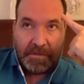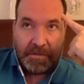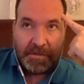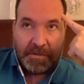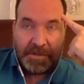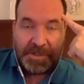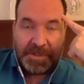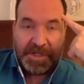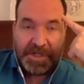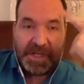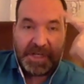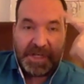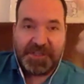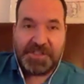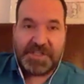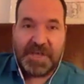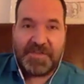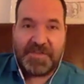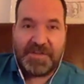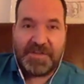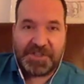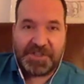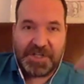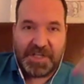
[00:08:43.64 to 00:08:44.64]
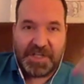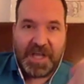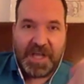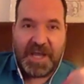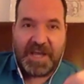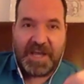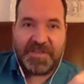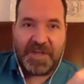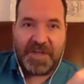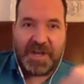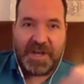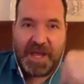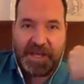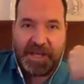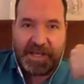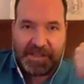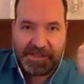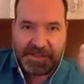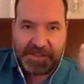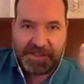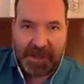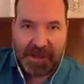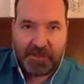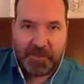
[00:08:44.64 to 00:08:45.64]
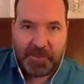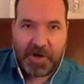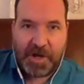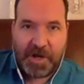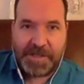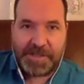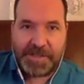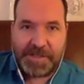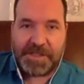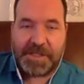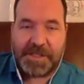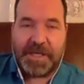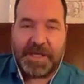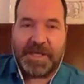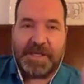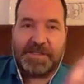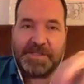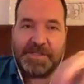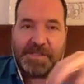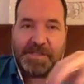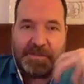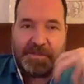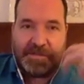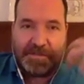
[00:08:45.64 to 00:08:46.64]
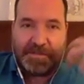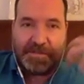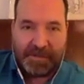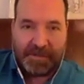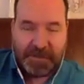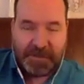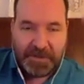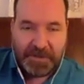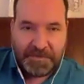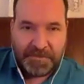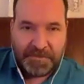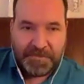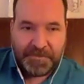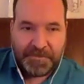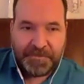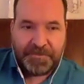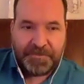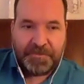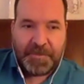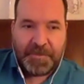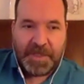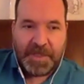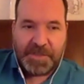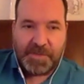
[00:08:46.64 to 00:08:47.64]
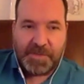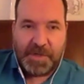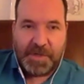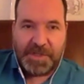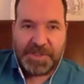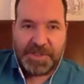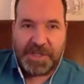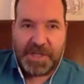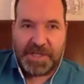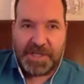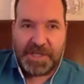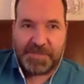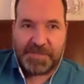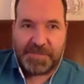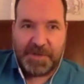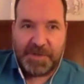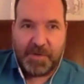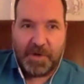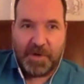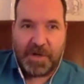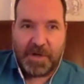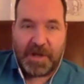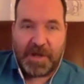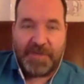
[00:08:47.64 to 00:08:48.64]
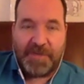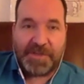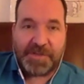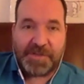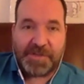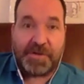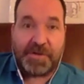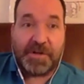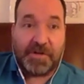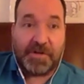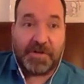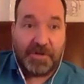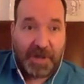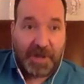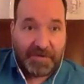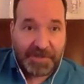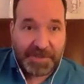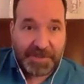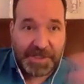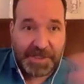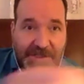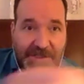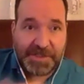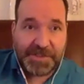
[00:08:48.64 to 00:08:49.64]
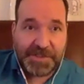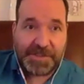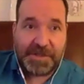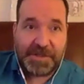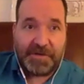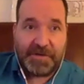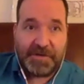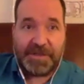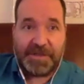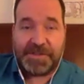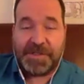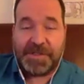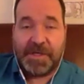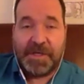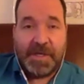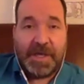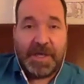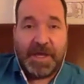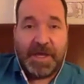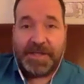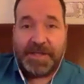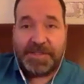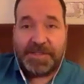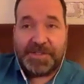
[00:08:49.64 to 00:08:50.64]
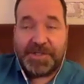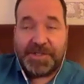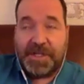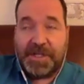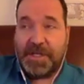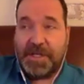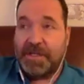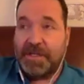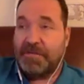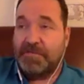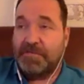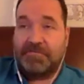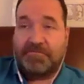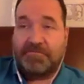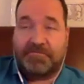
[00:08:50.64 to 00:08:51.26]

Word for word: she had said that she liked that I can summarize things, and that's why she asked me to work on this critical conversation series. And she